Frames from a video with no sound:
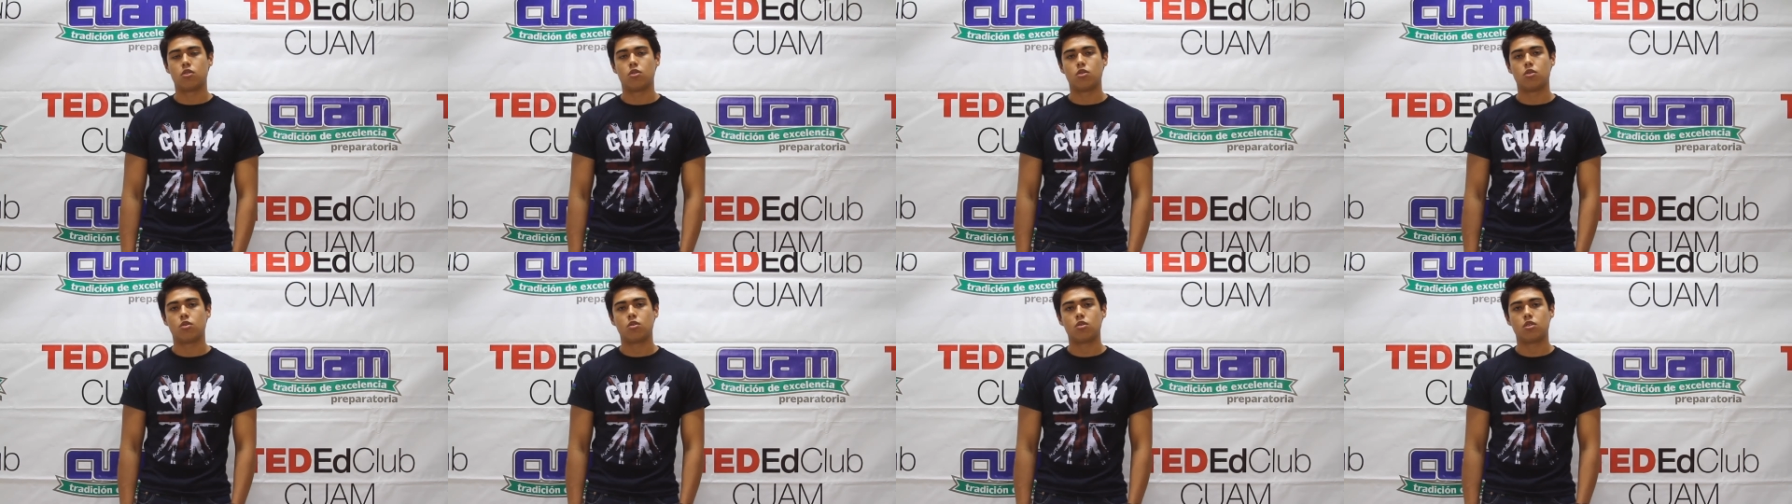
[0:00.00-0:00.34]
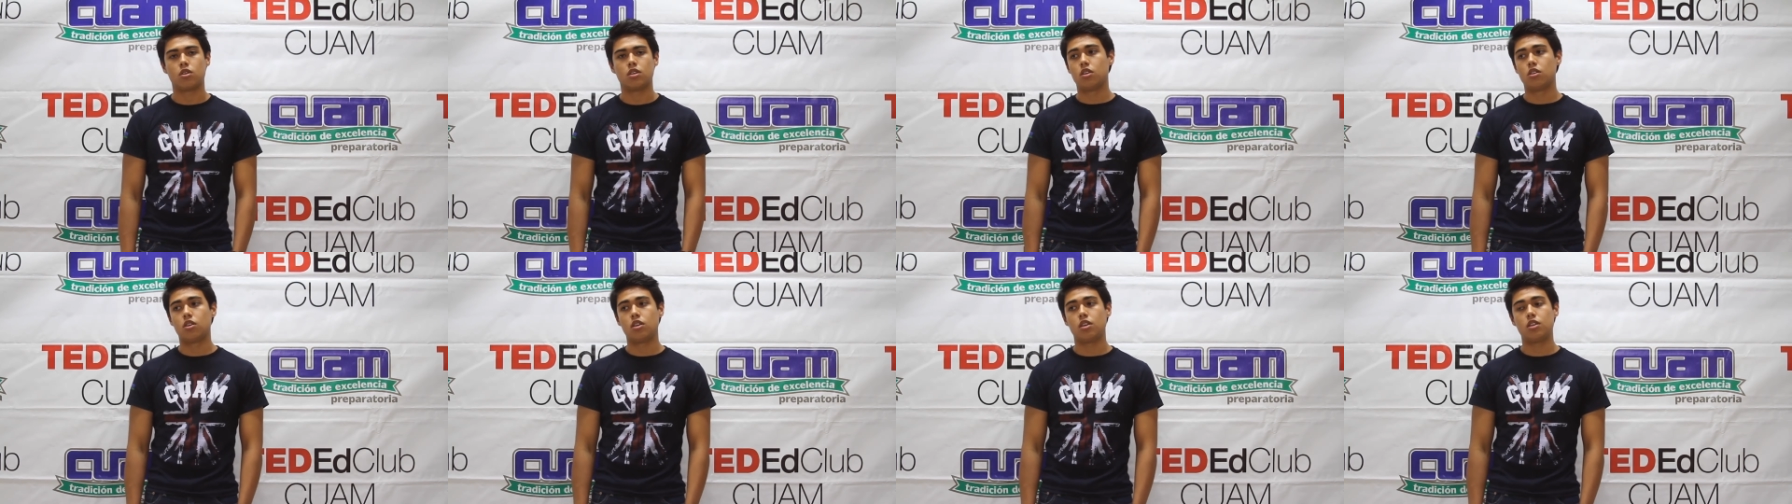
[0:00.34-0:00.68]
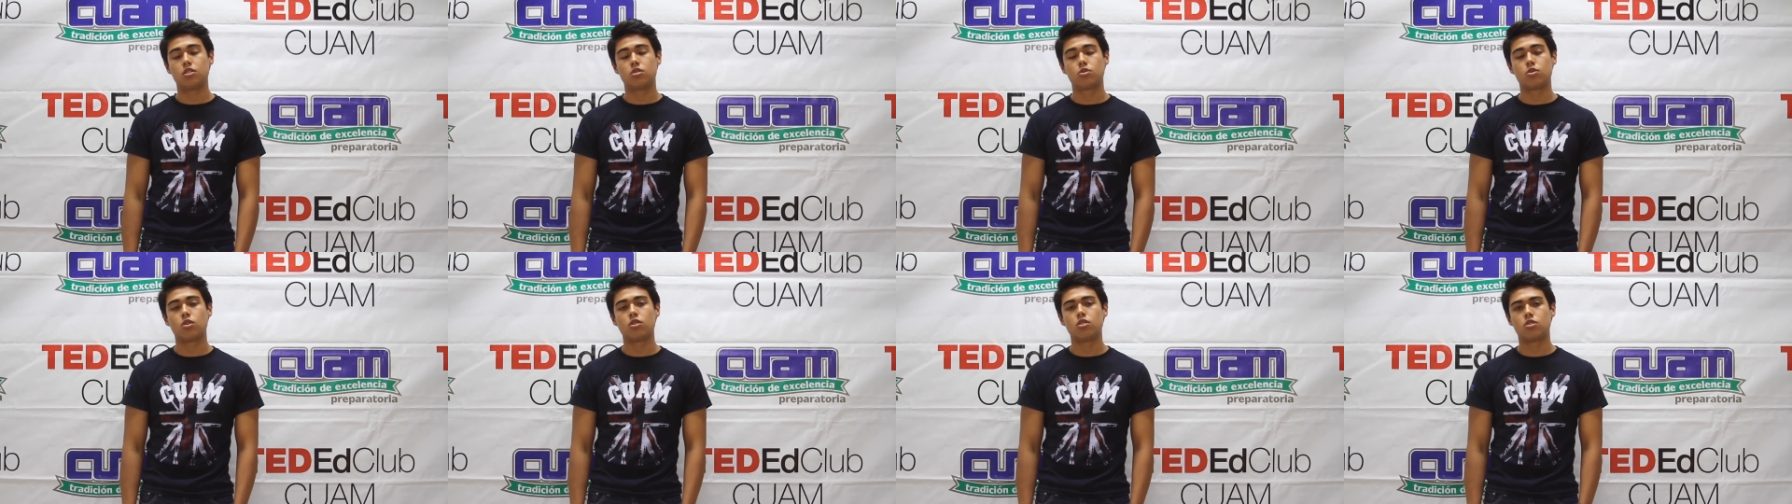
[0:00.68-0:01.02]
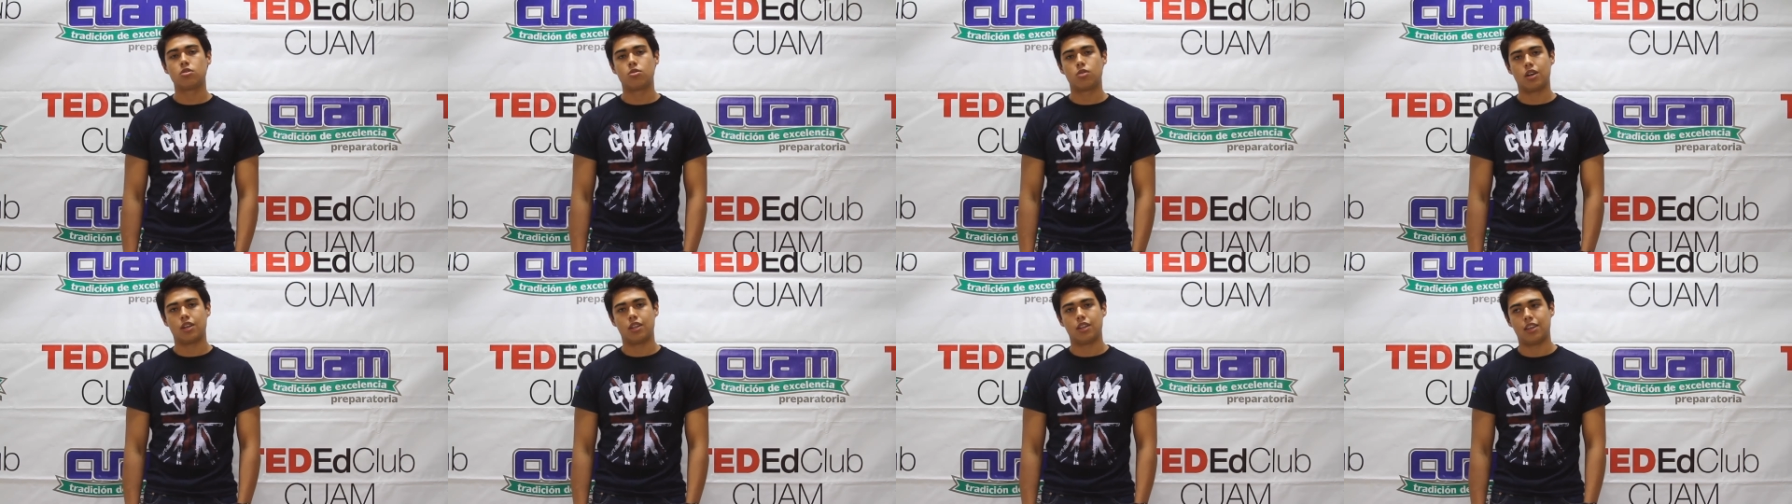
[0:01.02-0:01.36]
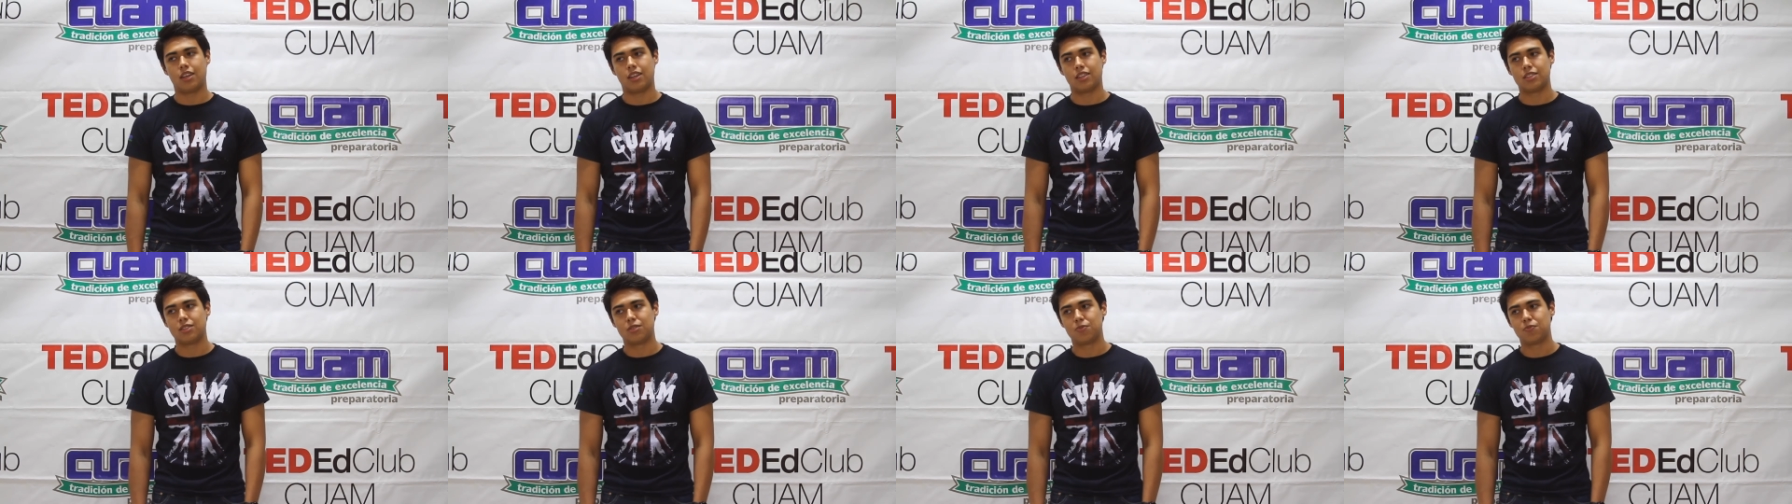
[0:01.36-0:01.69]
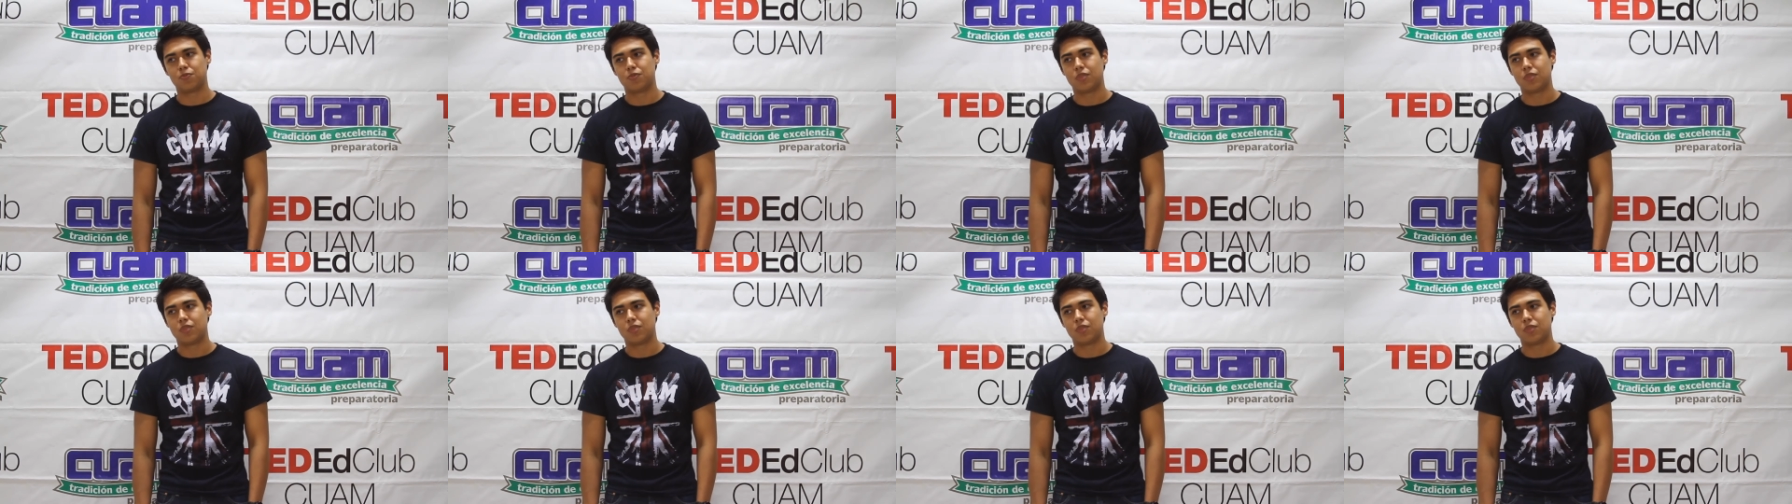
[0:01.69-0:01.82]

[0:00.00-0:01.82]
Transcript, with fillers: to do is sort your ideas.